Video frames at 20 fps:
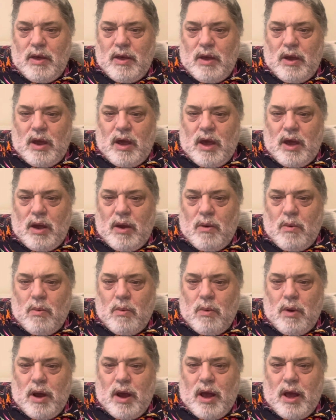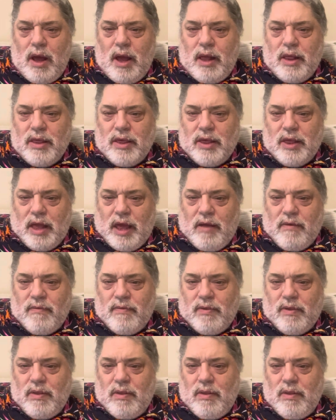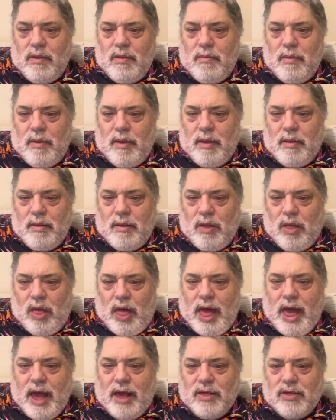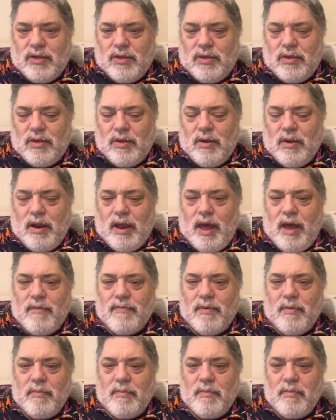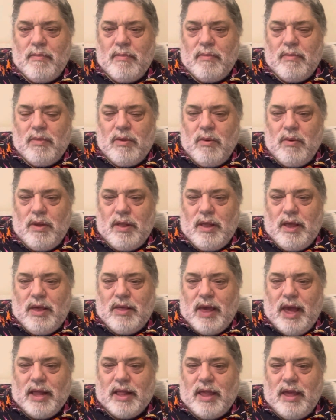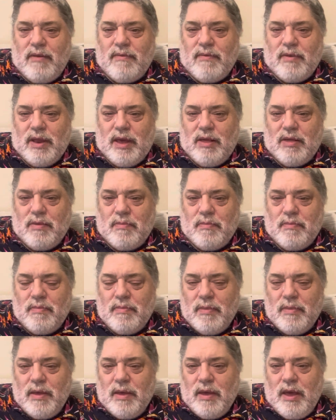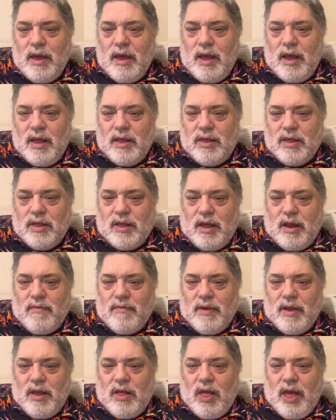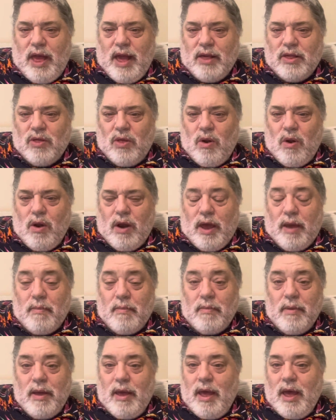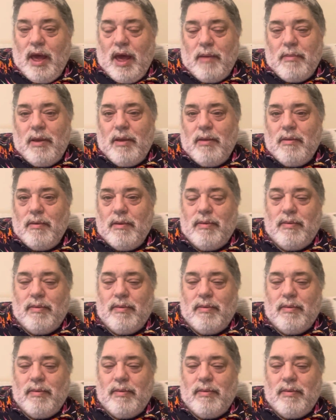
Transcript: uh, while instead of in class. They're going to have them doing these activities instead of in class learning. I mean,